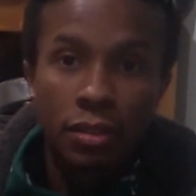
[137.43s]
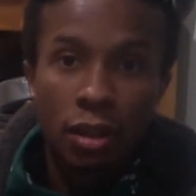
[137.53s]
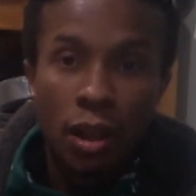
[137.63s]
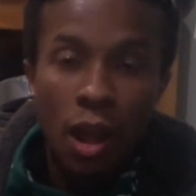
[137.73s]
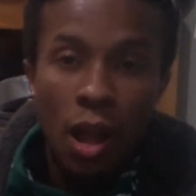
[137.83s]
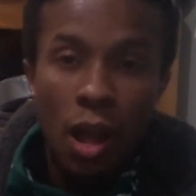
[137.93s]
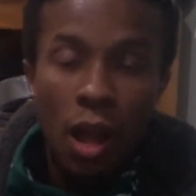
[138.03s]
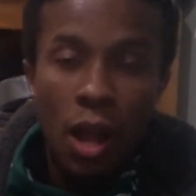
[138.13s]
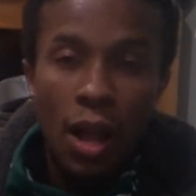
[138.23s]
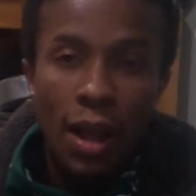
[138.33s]

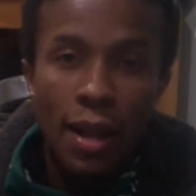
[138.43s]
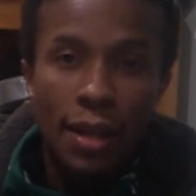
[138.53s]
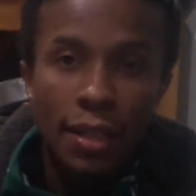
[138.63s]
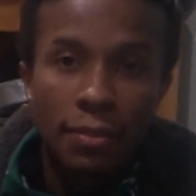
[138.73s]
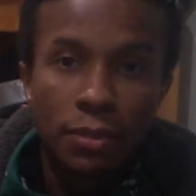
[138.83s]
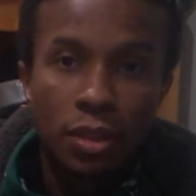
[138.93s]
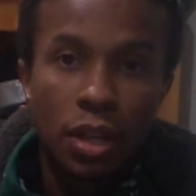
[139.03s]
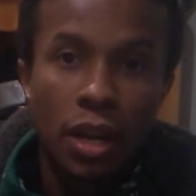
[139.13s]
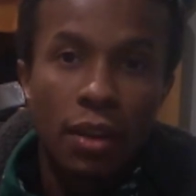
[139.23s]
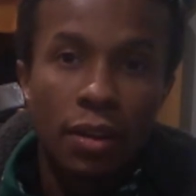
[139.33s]
I'm
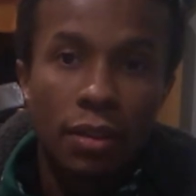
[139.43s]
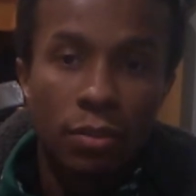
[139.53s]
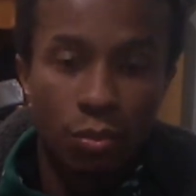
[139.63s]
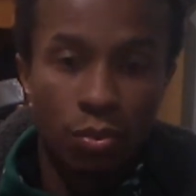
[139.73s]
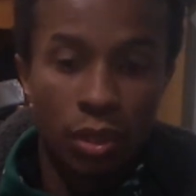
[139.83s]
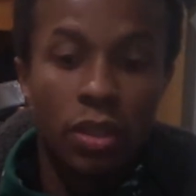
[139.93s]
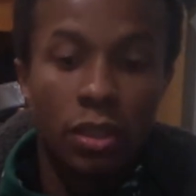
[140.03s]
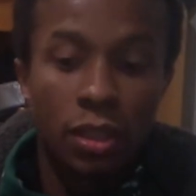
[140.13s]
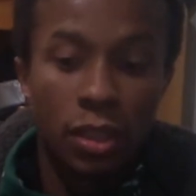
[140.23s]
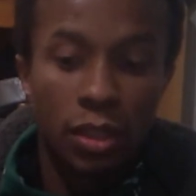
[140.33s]
gonna have to really
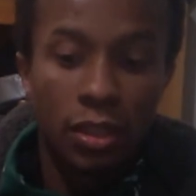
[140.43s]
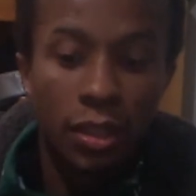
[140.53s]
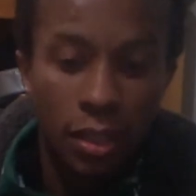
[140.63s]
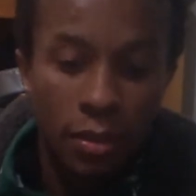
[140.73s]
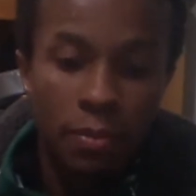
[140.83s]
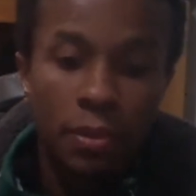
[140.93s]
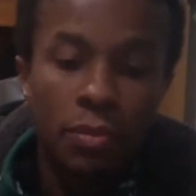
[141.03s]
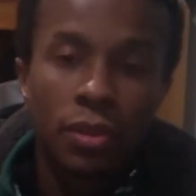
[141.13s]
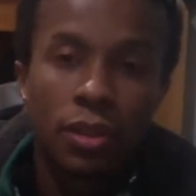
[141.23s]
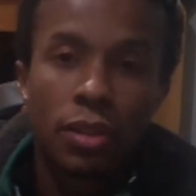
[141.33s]
be
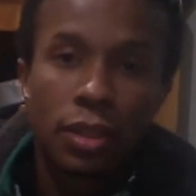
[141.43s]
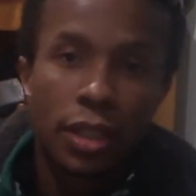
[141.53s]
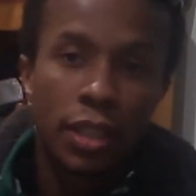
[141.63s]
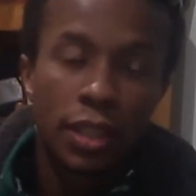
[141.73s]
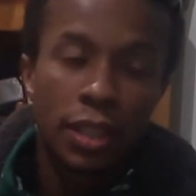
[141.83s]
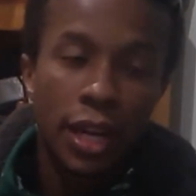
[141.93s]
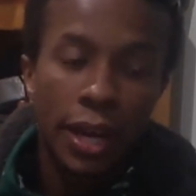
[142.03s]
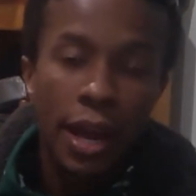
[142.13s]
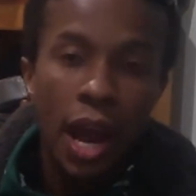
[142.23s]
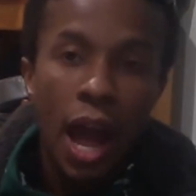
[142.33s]
with
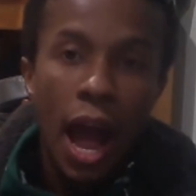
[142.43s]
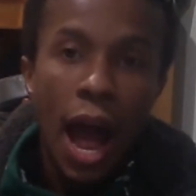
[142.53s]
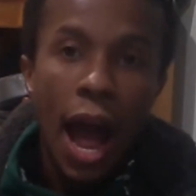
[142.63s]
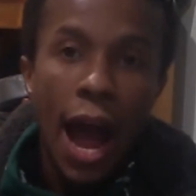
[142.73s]
CanadianGuyEh.